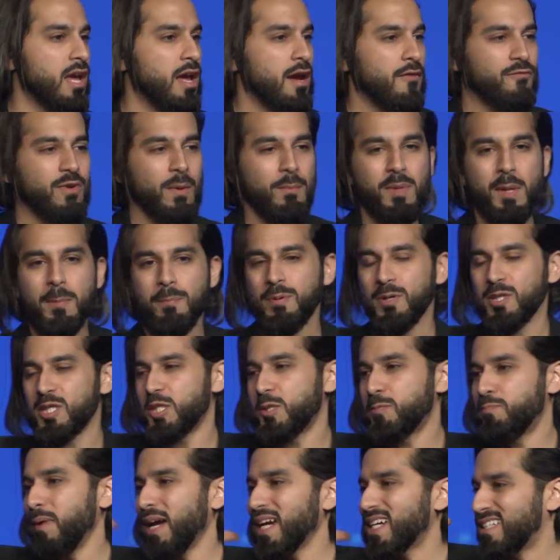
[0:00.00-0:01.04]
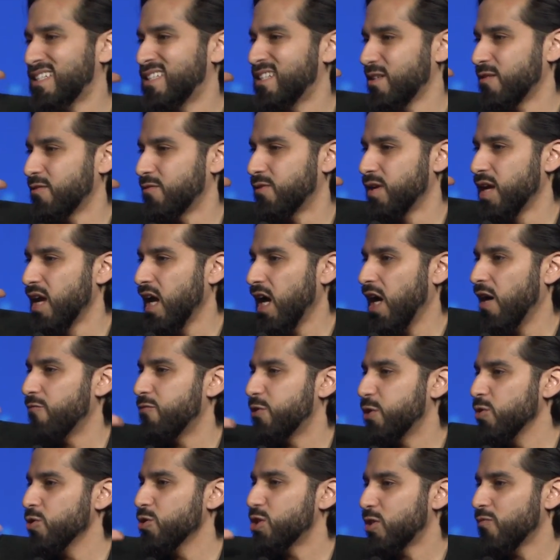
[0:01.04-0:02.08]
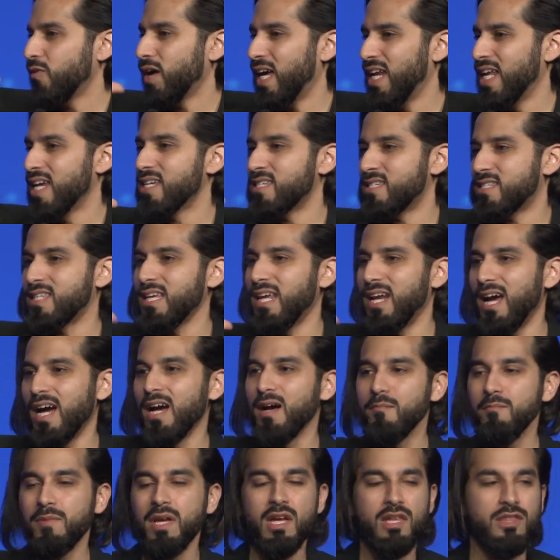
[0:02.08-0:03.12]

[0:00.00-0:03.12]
From the perspective of Yusuf alayhi salam,